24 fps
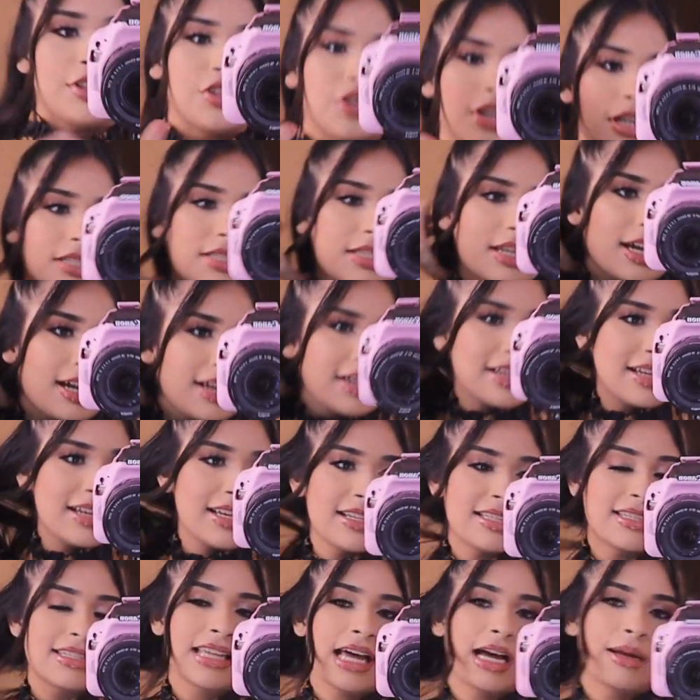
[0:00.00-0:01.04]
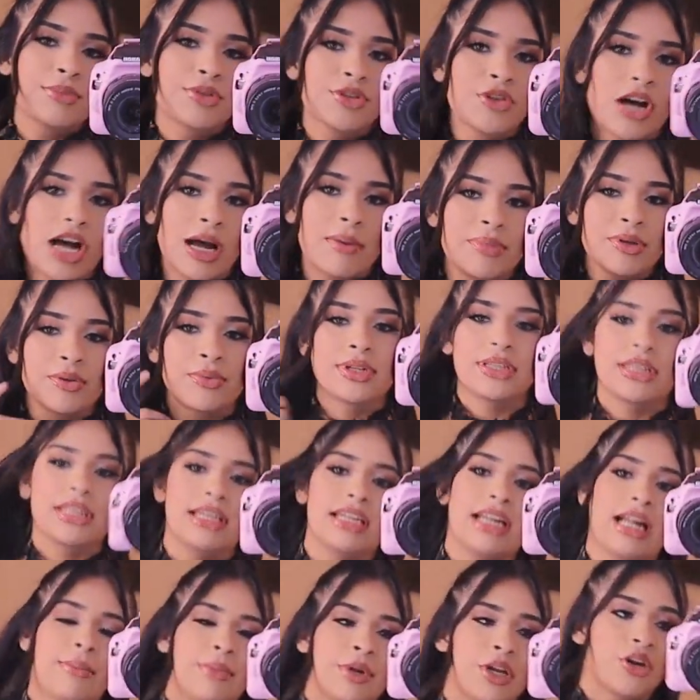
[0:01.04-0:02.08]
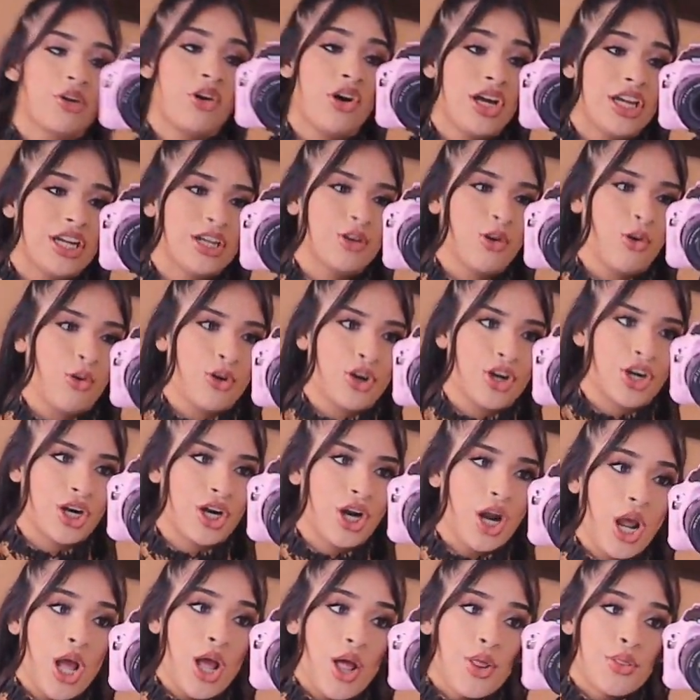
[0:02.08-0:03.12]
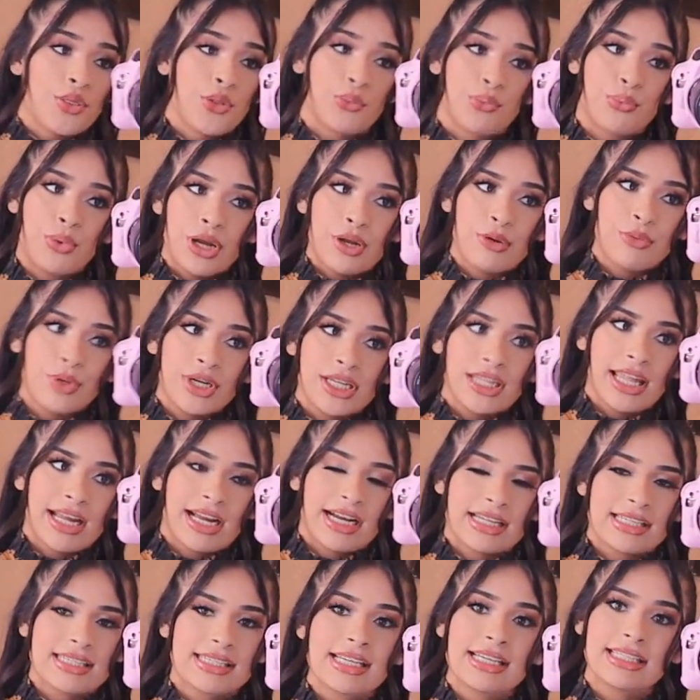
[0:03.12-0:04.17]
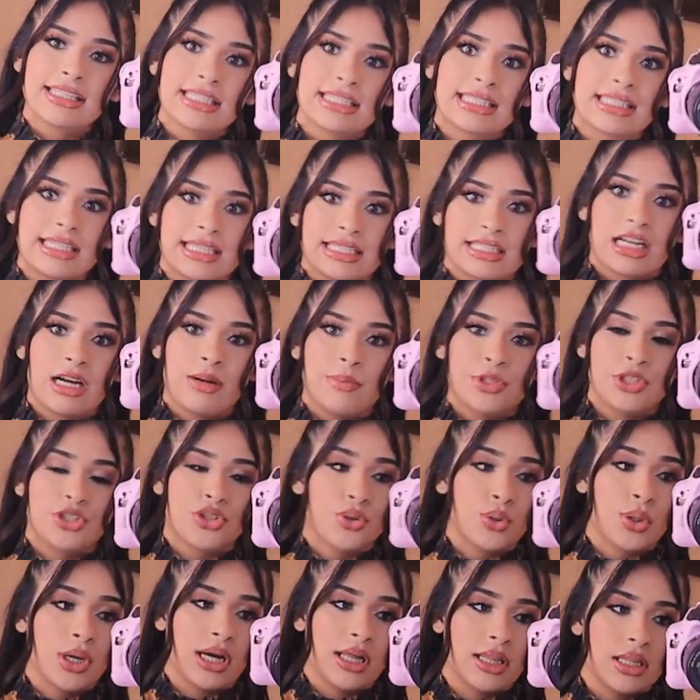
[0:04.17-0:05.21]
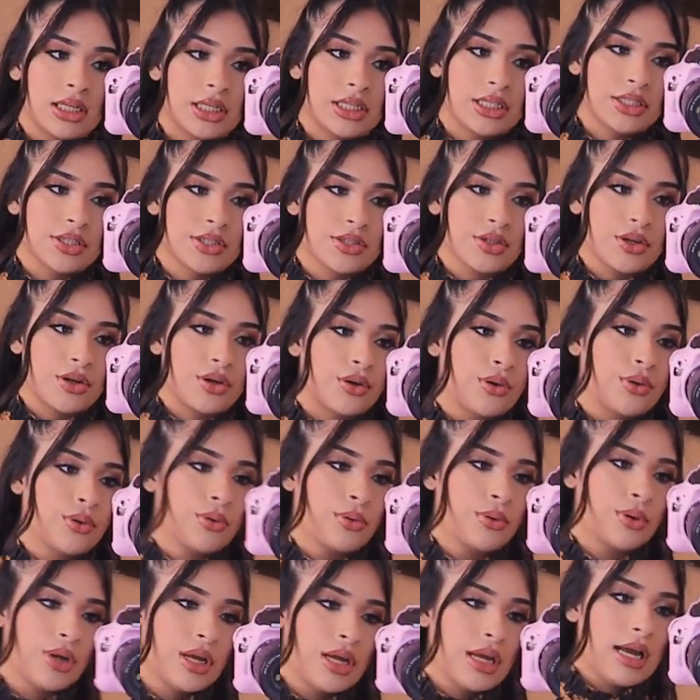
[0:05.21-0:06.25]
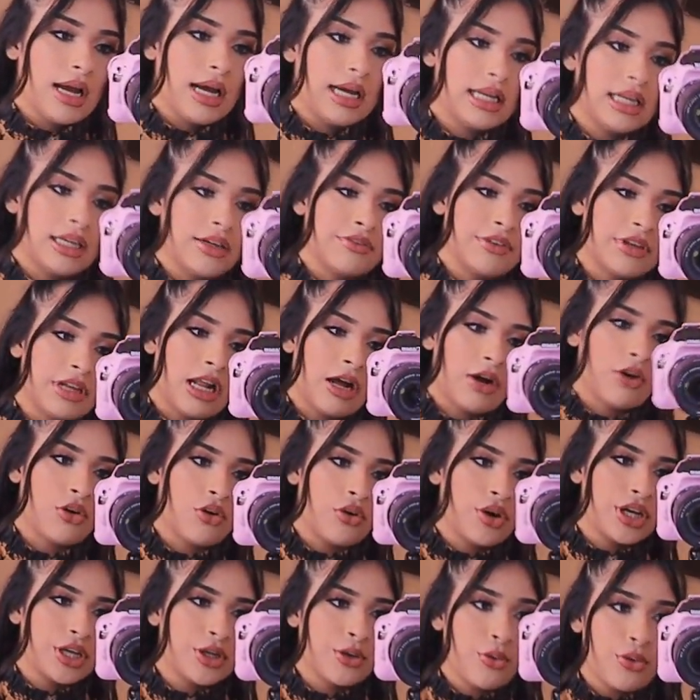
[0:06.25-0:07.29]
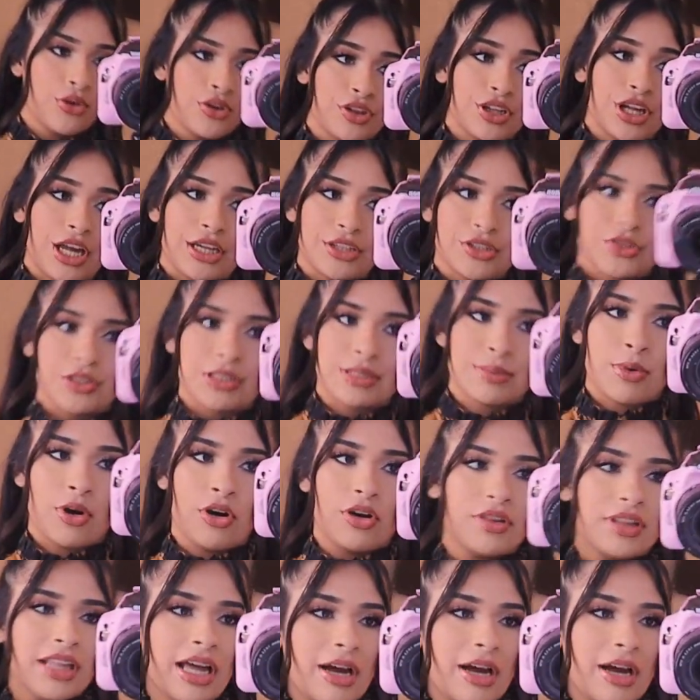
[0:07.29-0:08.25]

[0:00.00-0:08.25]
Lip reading: dress guys. I'm so happy with it. I'm gonna go ahead and order the red one. Like I said, it did come in 2 colors, so I love it. I'll go ahead and order the extra small on